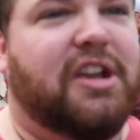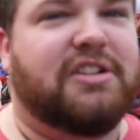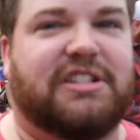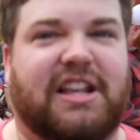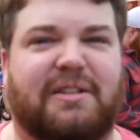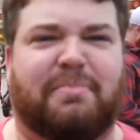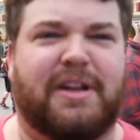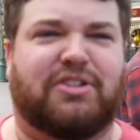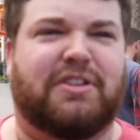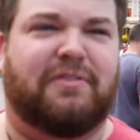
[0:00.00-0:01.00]
Year
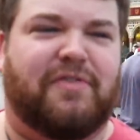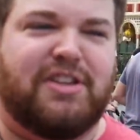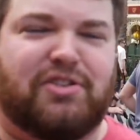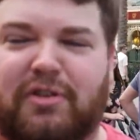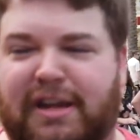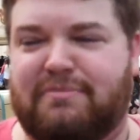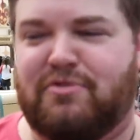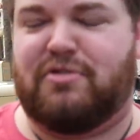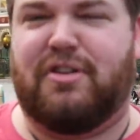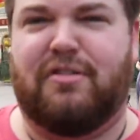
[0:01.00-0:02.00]
celebration featuring
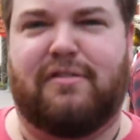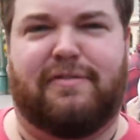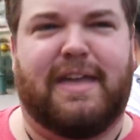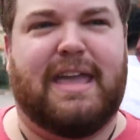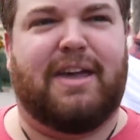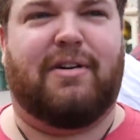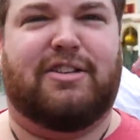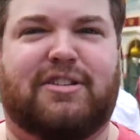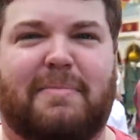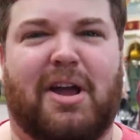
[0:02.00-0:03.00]
Goofy?
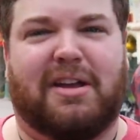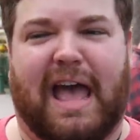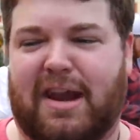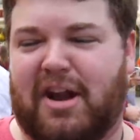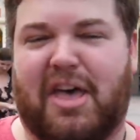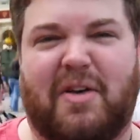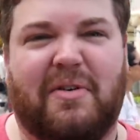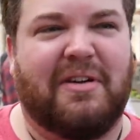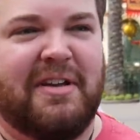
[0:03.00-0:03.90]
Question mark. I don't know.